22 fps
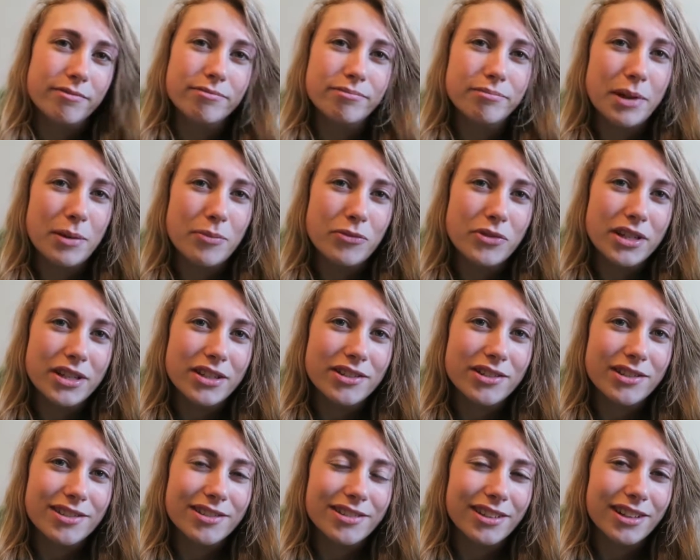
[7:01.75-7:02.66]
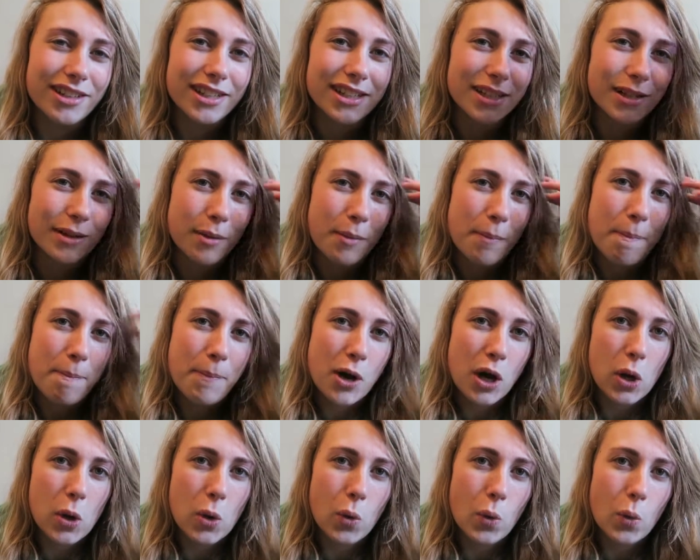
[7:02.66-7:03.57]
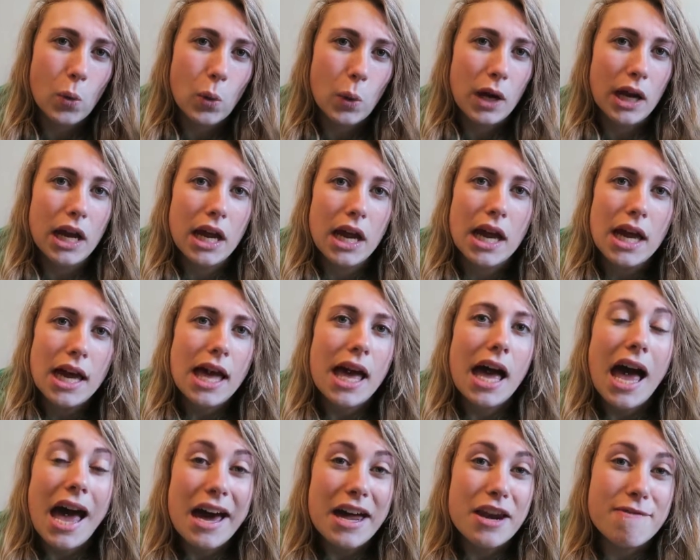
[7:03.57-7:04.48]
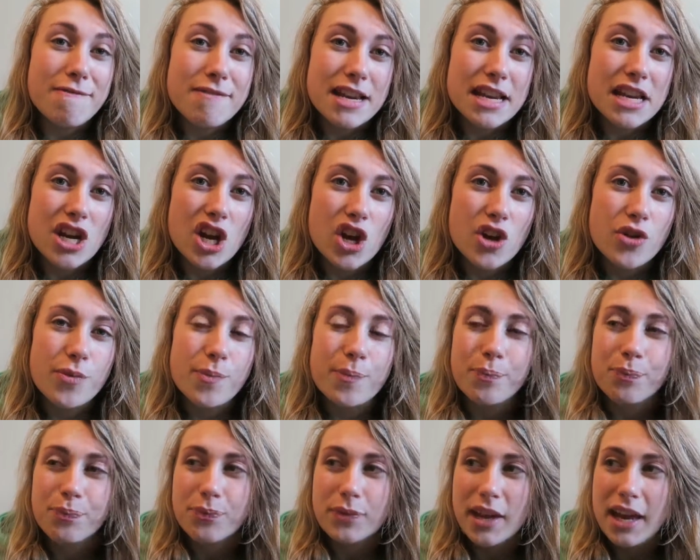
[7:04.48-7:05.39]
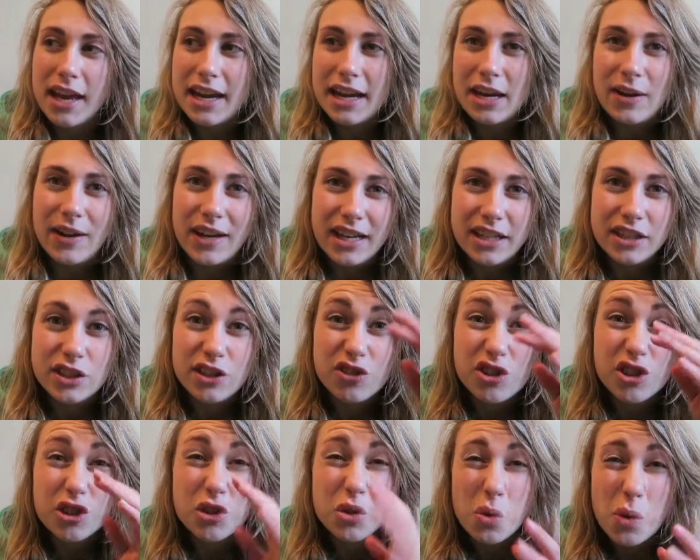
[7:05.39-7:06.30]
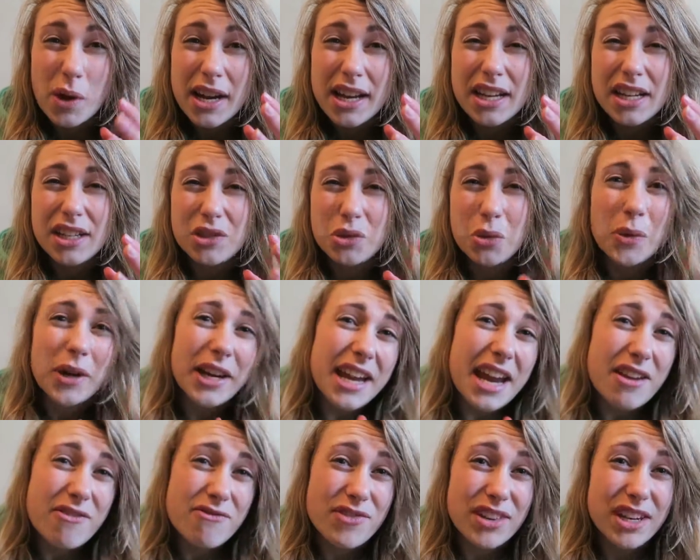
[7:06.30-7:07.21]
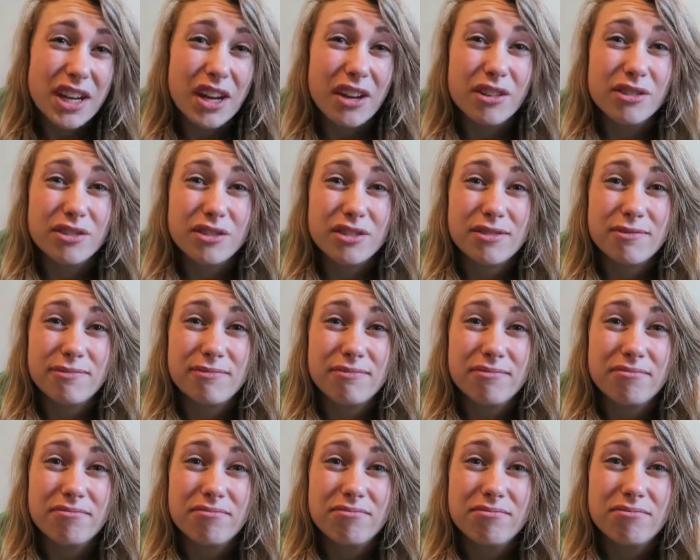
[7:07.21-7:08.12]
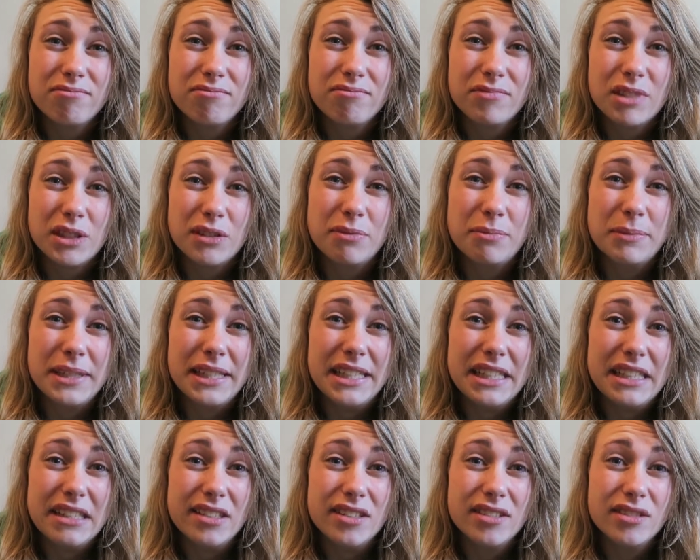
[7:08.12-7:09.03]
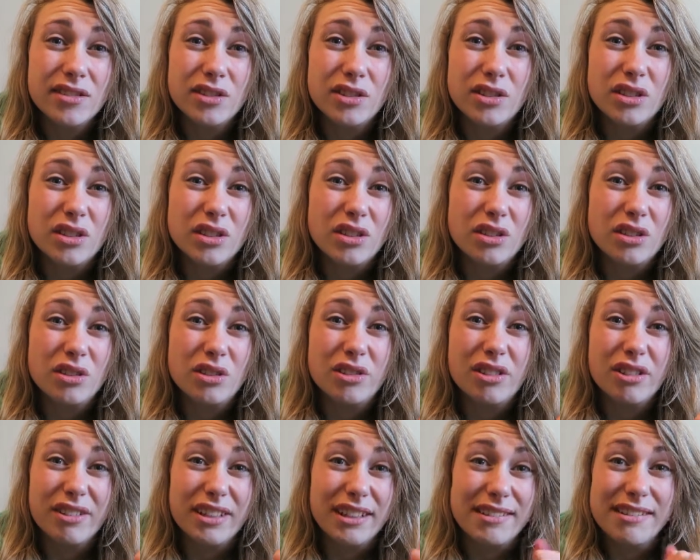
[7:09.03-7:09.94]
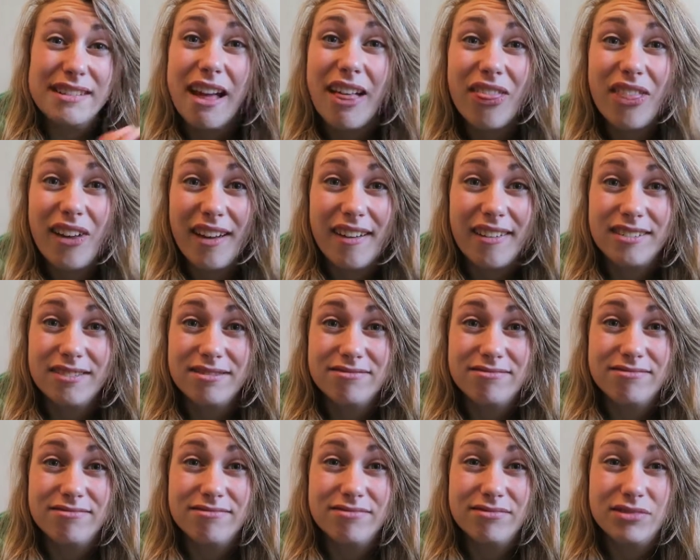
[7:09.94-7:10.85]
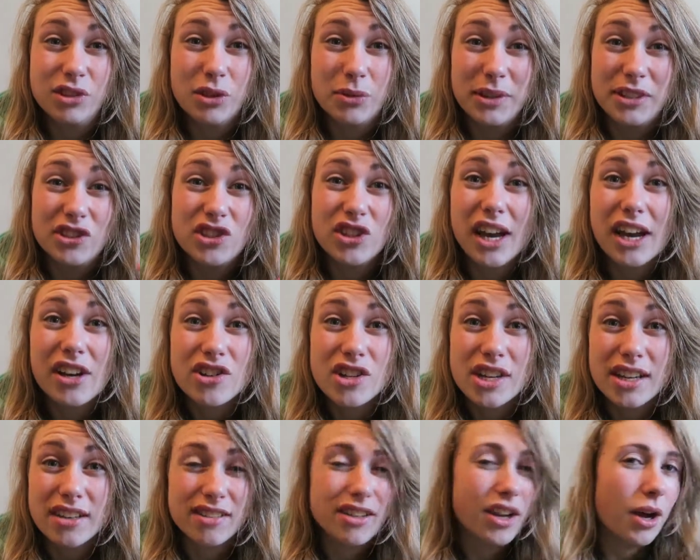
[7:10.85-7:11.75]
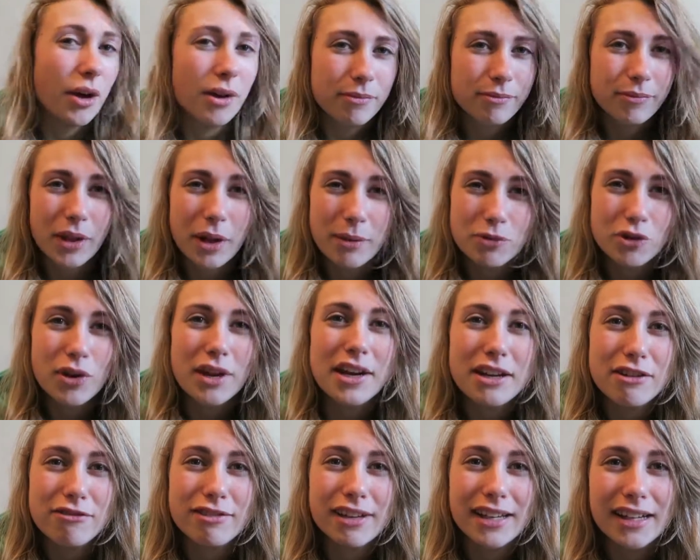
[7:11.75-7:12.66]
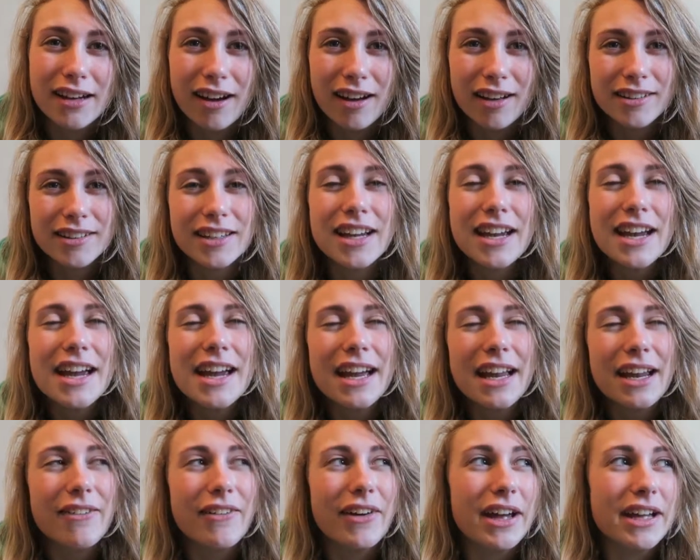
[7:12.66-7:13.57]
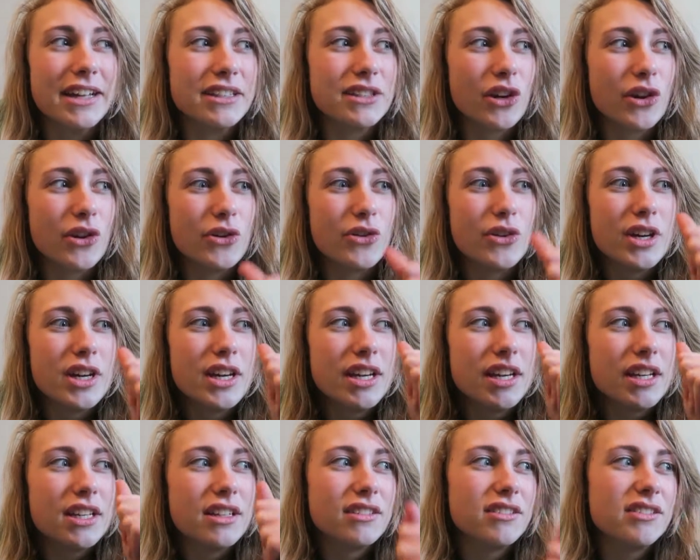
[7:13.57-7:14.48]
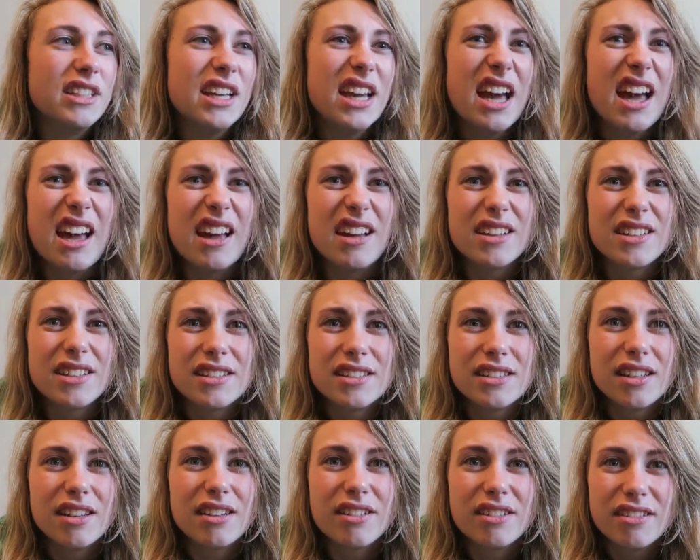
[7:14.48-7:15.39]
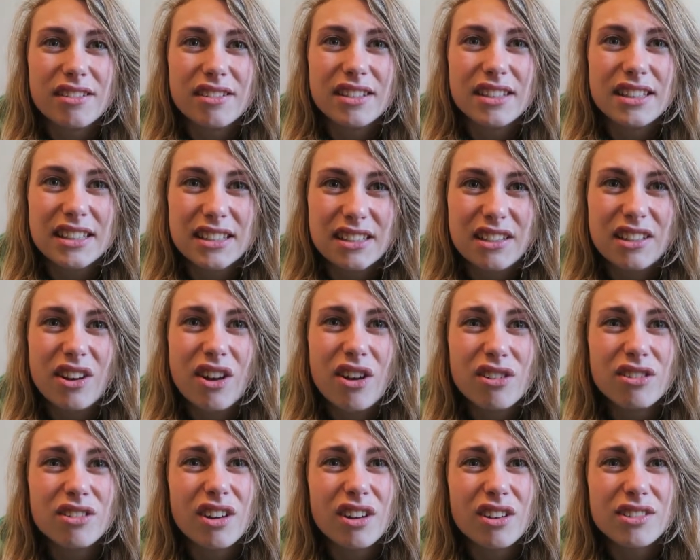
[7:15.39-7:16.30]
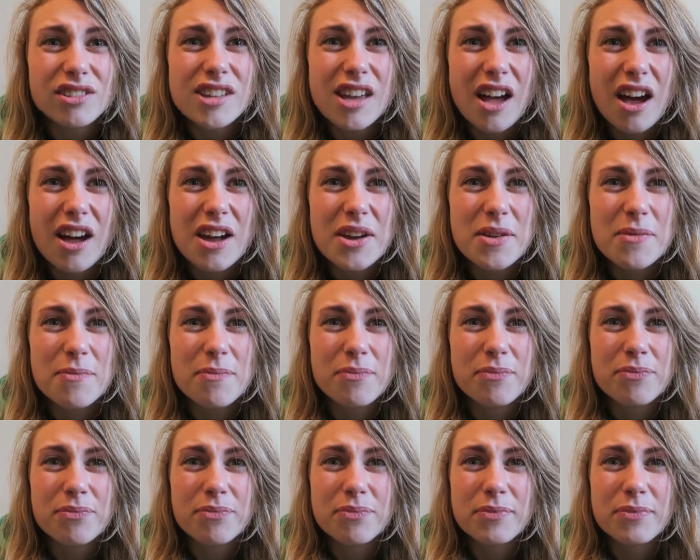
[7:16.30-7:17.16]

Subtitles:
memory is just like, I don't really know. Anyway, so we've got 28 videos of me doing nothing. Doing jack shit. No, I'm training really hard. Anyway, so yeah. So long time.